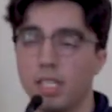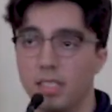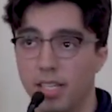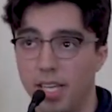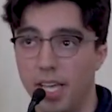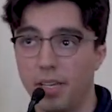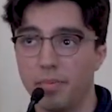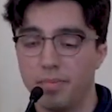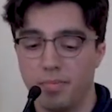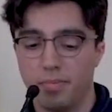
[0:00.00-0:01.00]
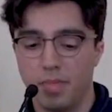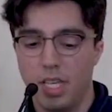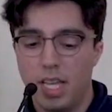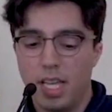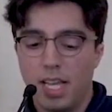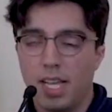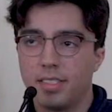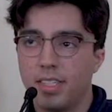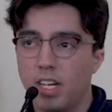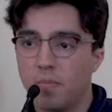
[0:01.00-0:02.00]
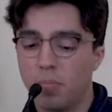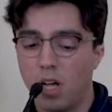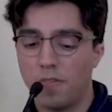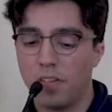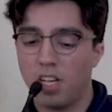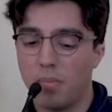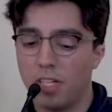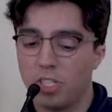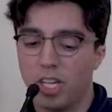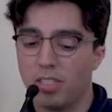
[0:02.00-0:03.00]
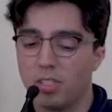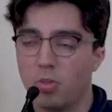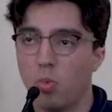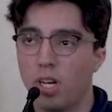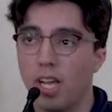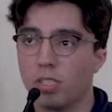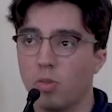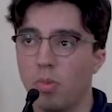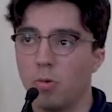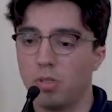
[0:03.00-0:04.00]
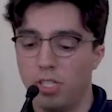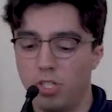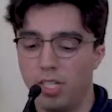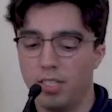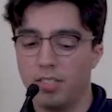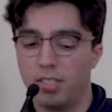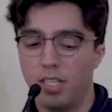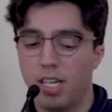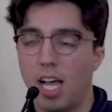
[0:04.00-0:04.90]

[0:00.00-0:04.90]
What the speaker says: Today, instead of puffing up my chest when asked what my religion is,